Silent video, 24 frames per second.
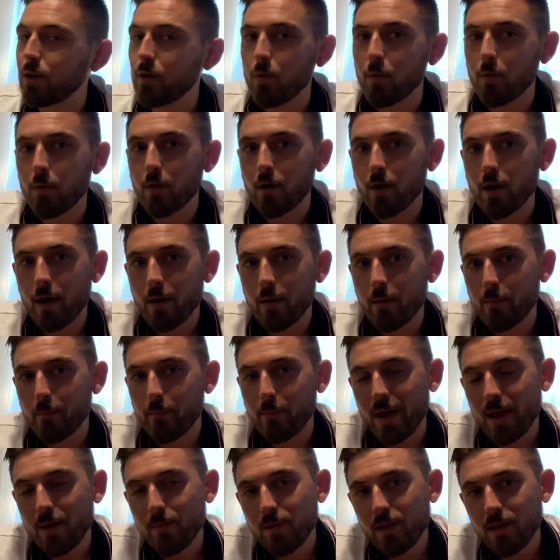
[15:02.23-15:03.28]
know,
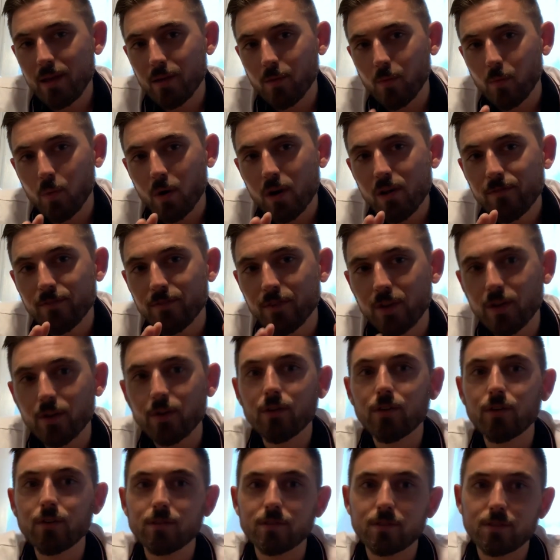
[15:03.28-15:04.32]
maybe what if
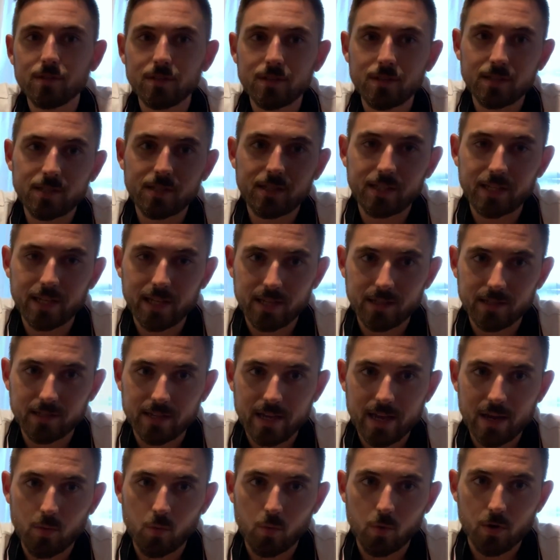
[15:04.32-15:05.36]
your sins
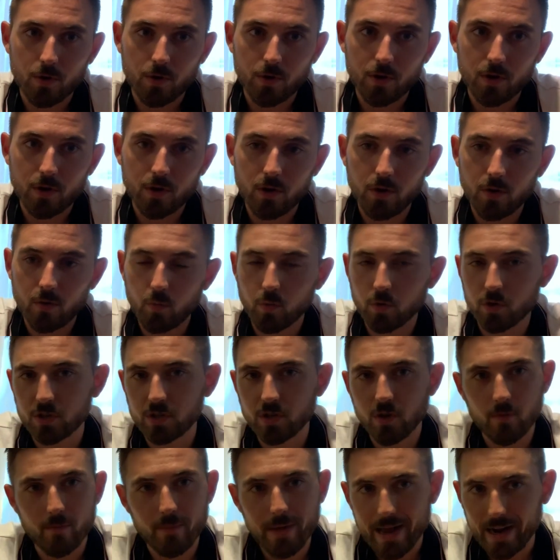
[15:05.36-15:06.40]
at work were
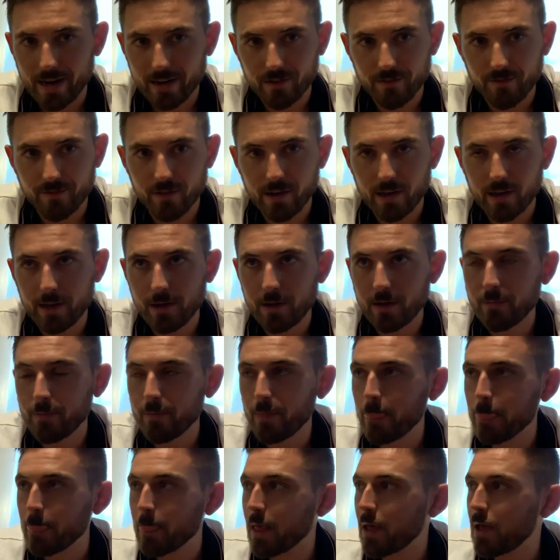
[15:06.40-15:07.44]
so magnified?
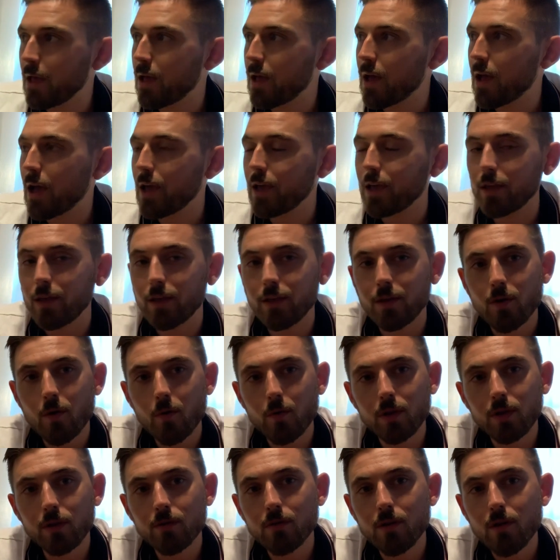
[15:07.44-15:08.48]
You know,
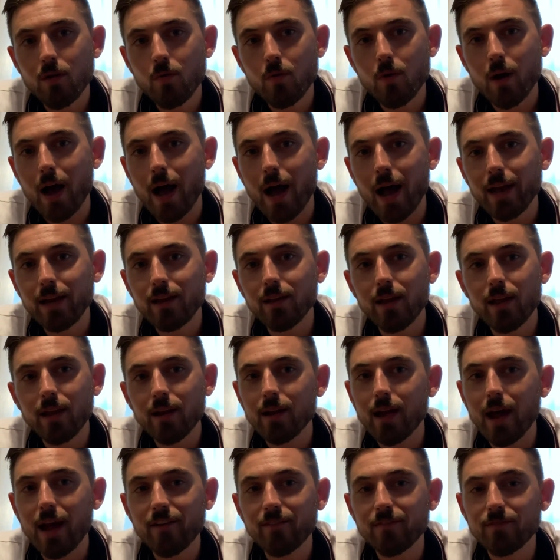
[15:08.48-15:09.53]
you know, I and
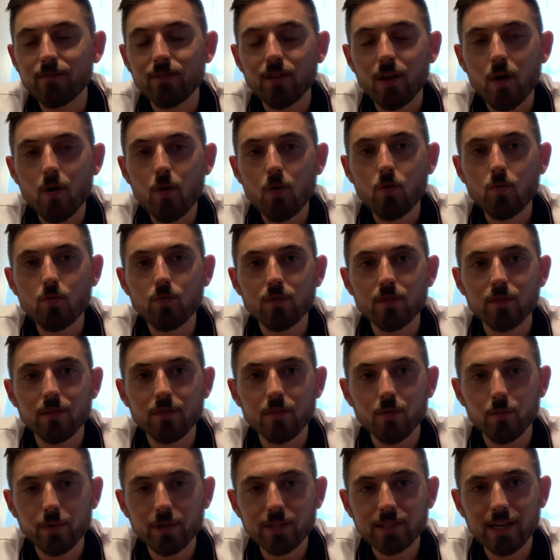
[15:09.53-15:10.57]
I know the
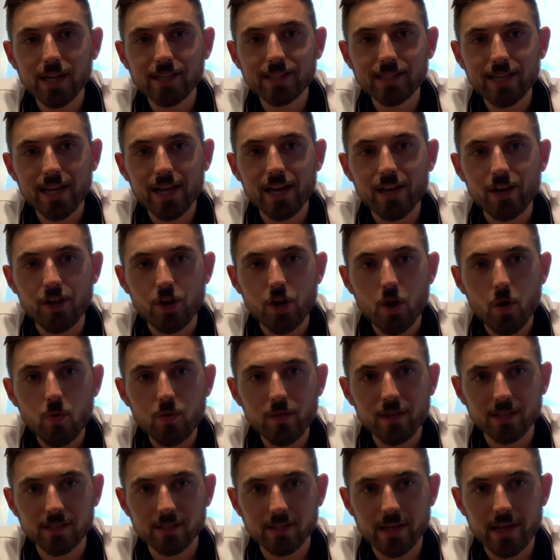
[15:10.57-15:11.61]
reason I say I know
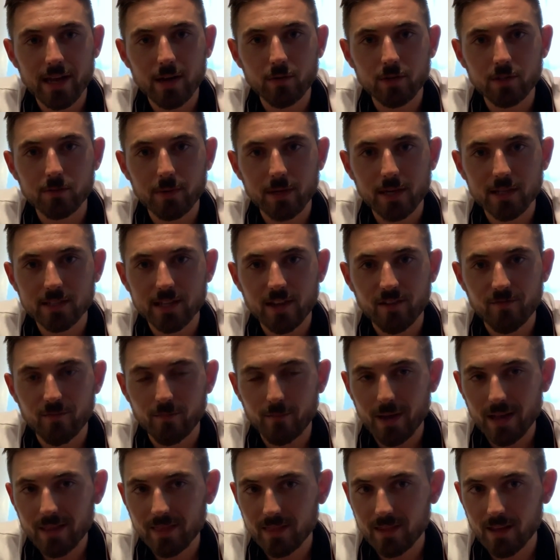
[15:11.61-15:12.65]
this now is because I've
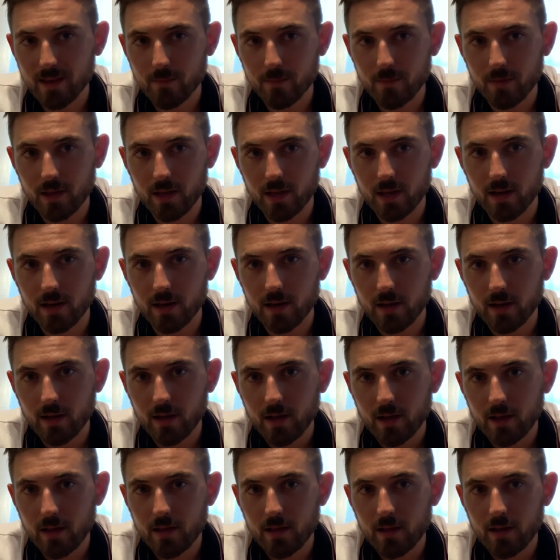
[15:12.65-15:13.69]
met them and
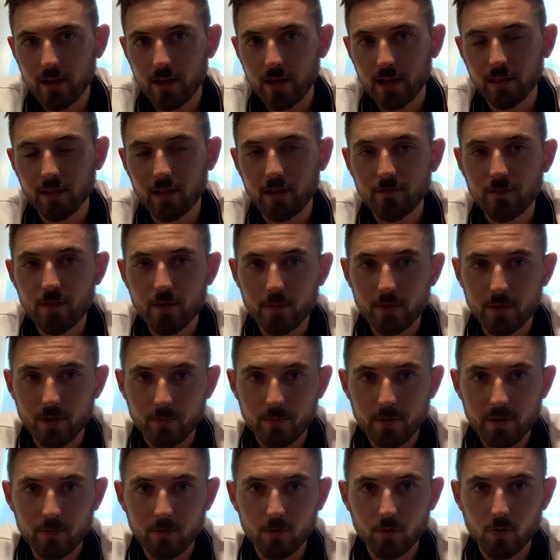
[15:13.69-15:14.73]
I love them and they're
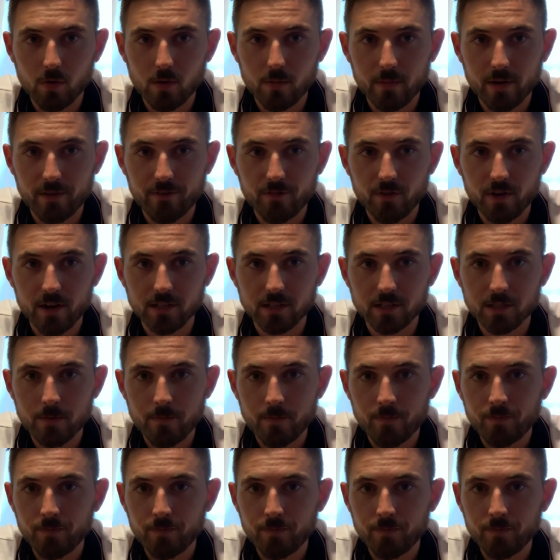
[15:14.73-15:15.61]
people who are my friends.